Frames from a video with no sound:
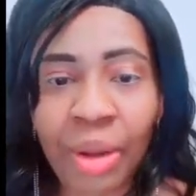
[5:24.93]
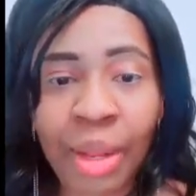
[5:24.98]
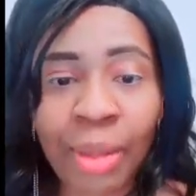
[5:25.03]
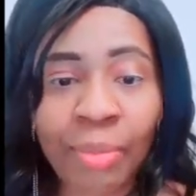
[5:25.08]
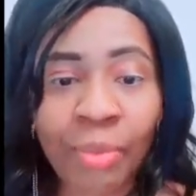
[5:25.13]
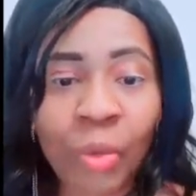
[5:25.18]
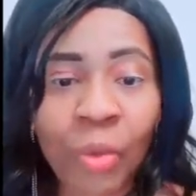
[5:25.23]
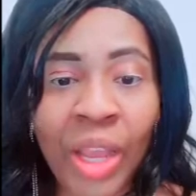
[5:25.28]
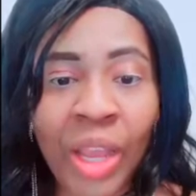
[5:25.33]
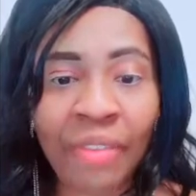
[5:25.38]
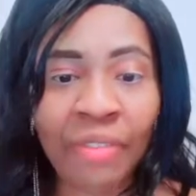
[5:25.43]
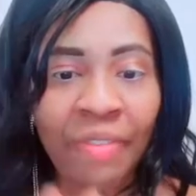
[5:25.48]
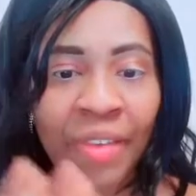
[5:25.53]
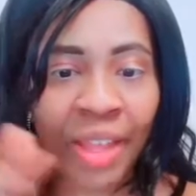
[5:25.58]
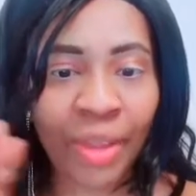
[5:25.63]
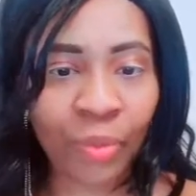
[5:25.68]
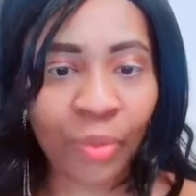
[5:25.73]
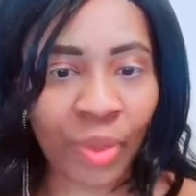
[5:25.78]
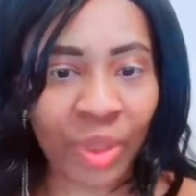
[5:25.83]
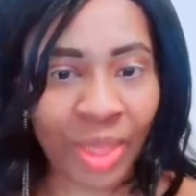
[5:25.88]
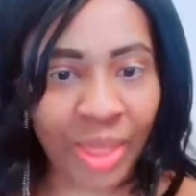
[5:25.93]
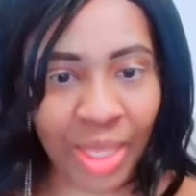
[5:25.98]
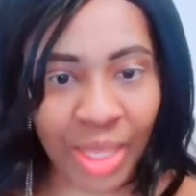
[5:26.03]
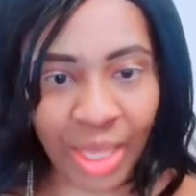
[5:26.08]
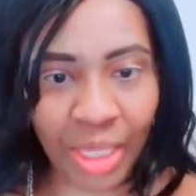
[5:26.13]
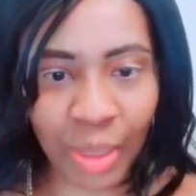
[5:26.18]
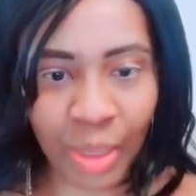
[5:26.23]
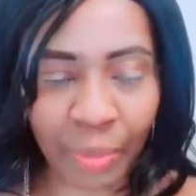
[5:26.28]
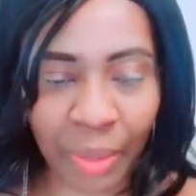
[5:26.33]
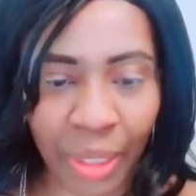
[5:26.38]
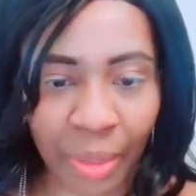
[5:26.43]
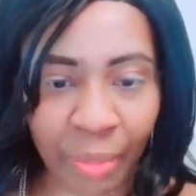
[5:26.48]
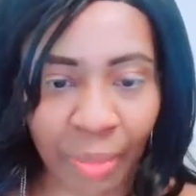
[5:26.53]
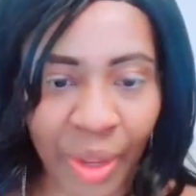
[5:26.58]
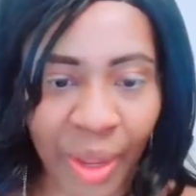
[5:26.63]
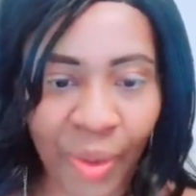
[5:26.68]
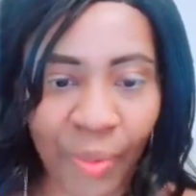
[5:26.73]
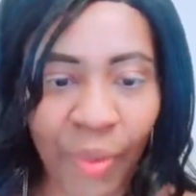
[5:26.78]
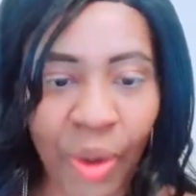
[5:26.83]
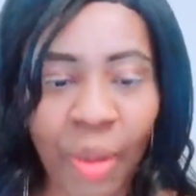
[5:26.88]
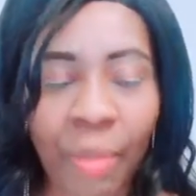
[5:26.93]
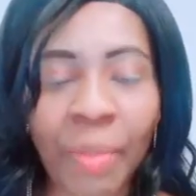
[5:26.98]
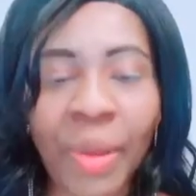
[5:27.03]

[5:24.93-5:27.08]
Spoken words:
I'm quite fine with this plain background,